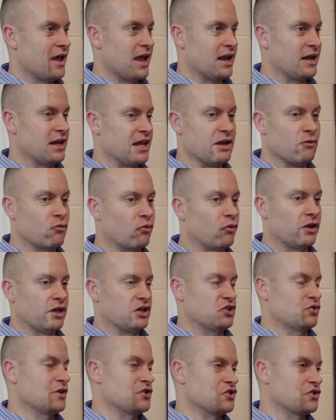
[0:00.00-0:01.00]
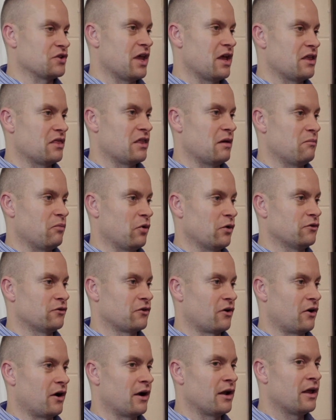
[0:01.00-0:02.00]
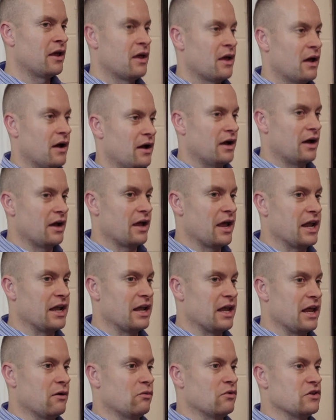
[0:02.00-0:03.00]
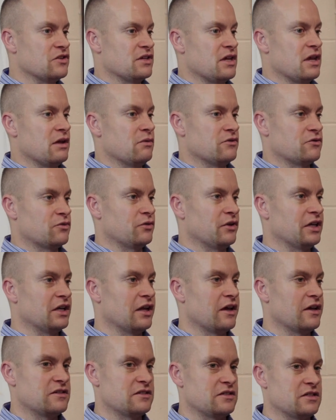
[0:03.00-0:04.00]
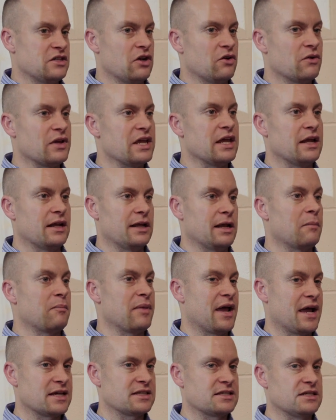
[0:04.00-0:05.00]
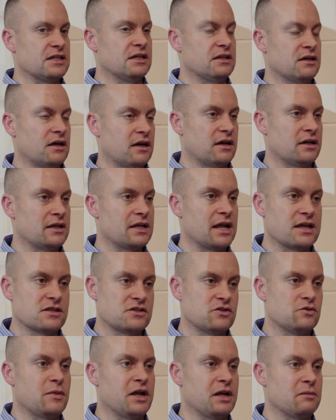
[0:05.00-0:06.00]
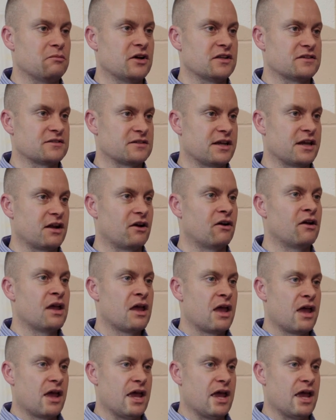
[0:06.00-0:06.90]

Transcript: And he really treasured that that postcard. Uh, and it was it was really nice. You know, he ended up passing uh, not too many months later.